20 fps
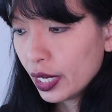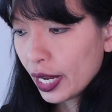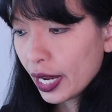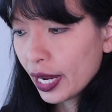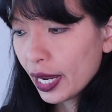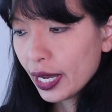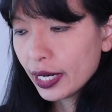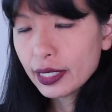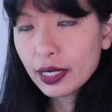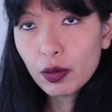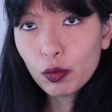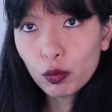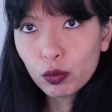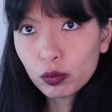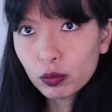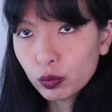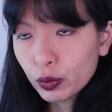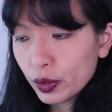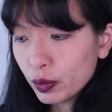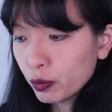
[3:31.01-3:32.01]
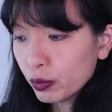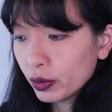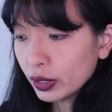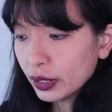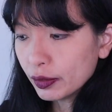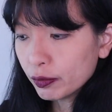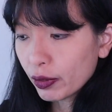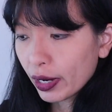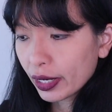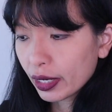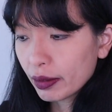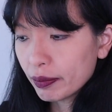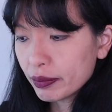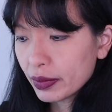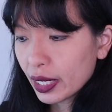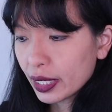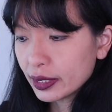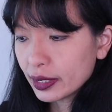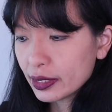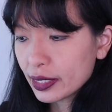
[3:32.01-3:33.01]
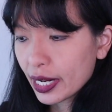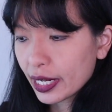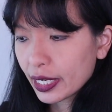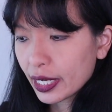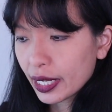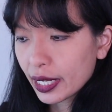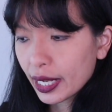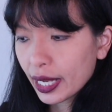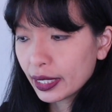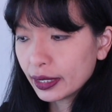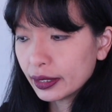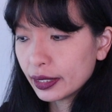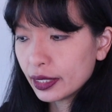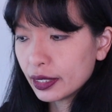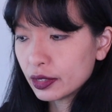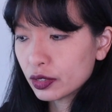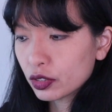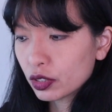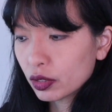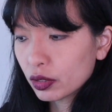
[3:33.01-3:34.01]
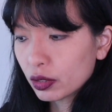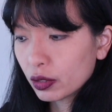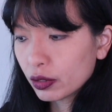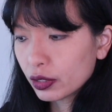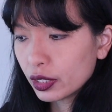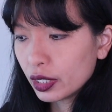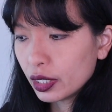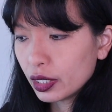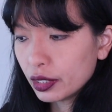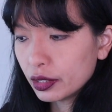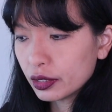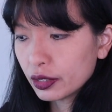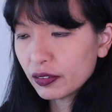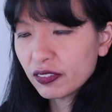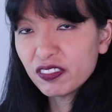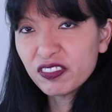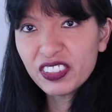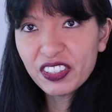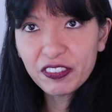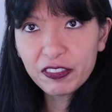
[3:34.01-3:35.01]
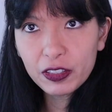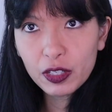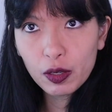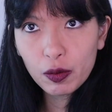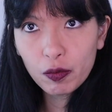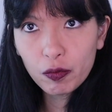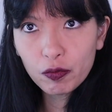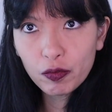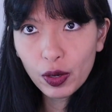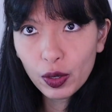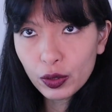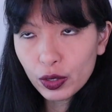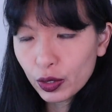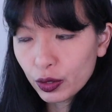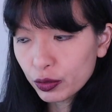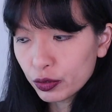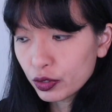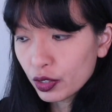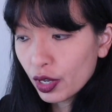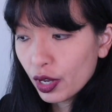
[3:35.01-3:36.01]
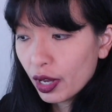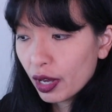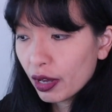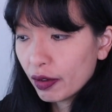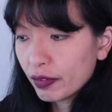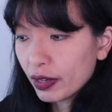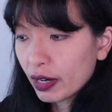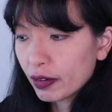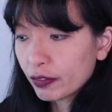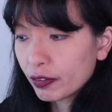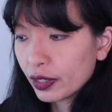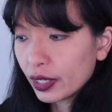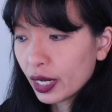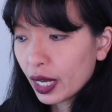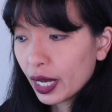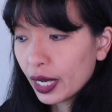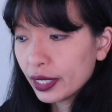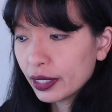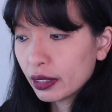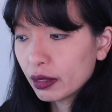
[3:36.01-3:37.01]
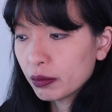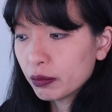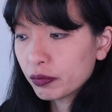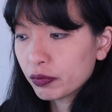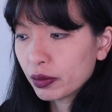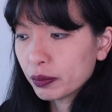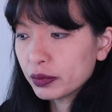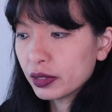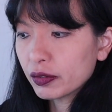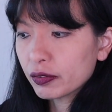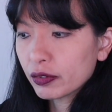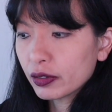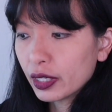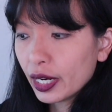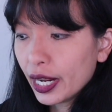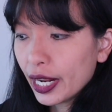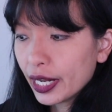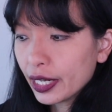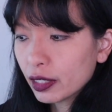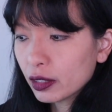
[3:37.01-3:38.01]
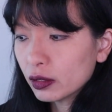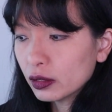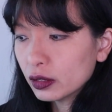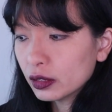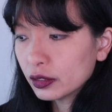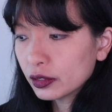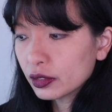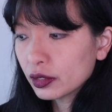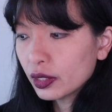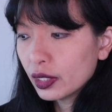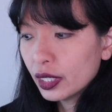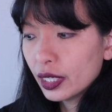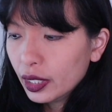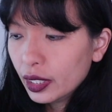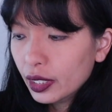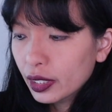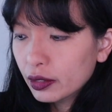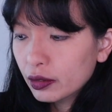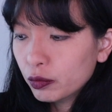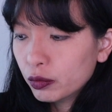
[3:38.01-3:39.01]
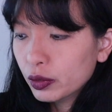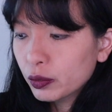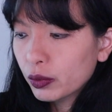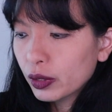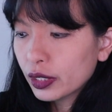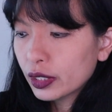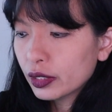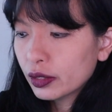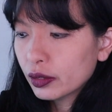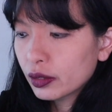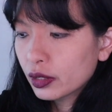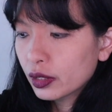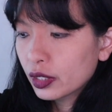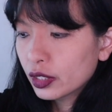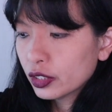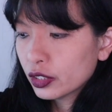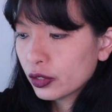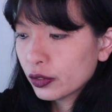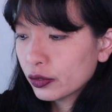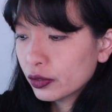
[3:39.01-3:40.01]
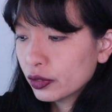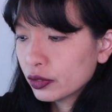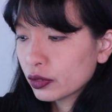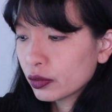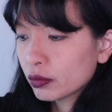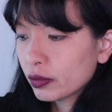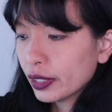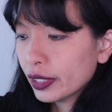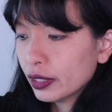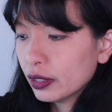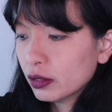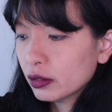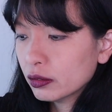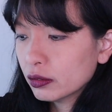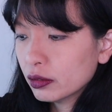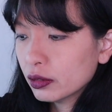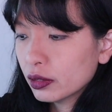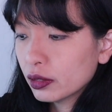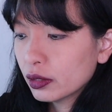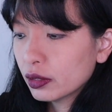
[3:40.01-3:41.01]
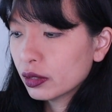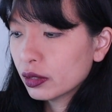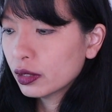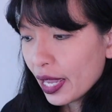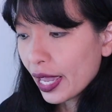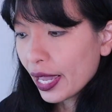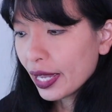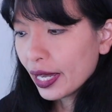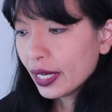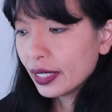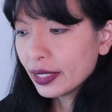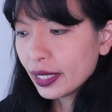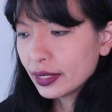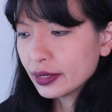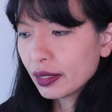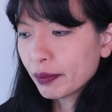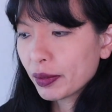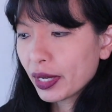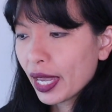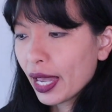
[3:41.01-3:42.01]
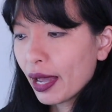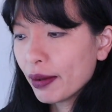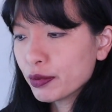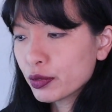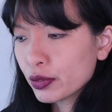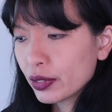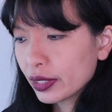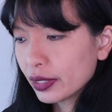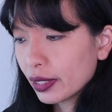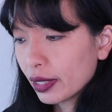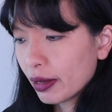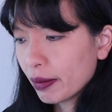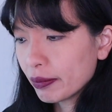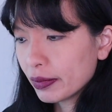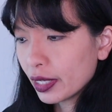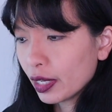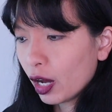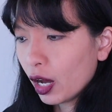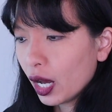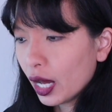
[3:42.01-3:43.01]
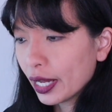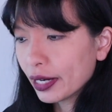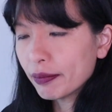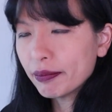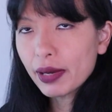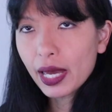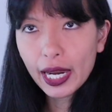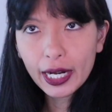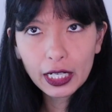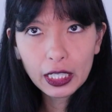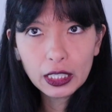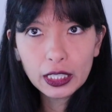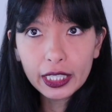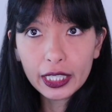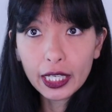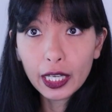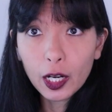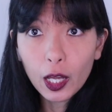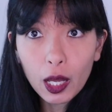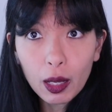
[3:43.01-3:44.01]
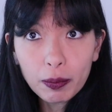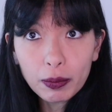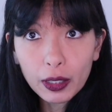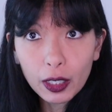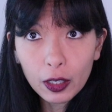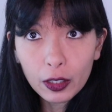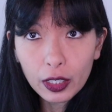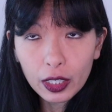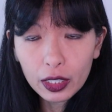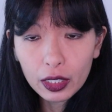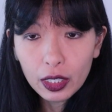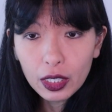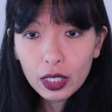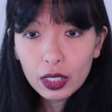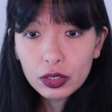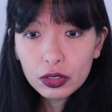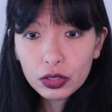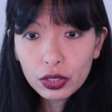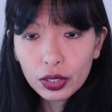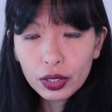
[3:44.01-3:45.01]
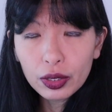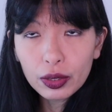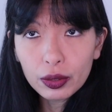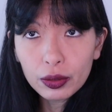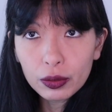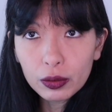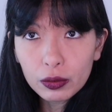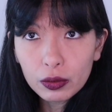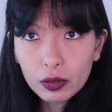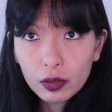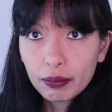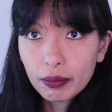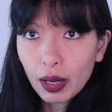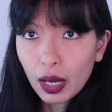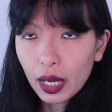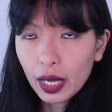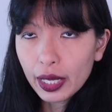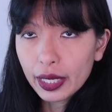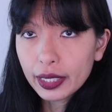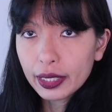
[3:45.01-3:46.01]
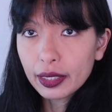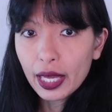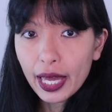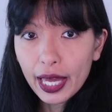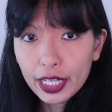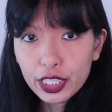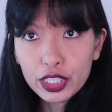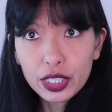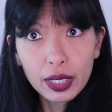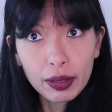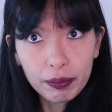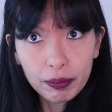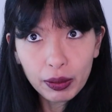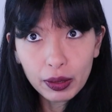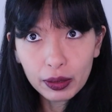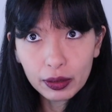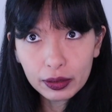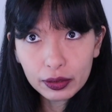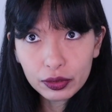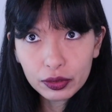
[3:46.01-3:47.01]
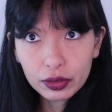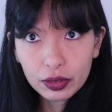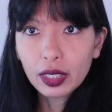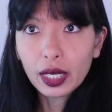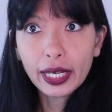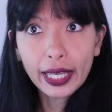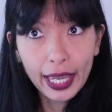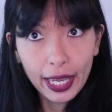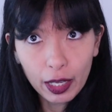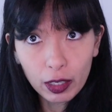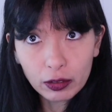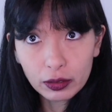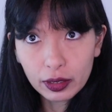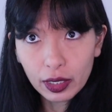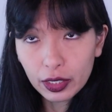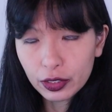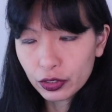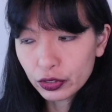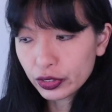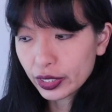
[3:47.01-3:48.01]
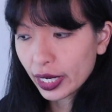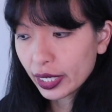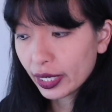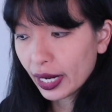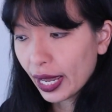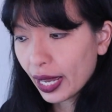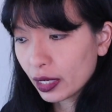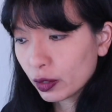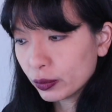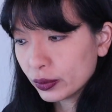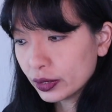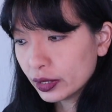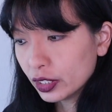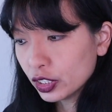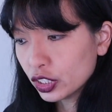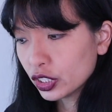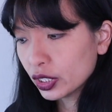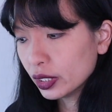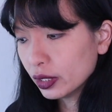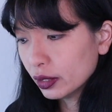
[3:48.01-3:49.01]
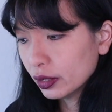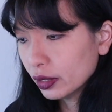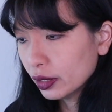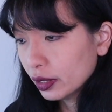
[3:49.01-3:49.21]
And we really recommend taking at least thirty to fifty photos of every item from different angles. And we want to turn this around. And as I'm capturing them, they automatically get uploaded to my Edge Impulse account under data acquisition.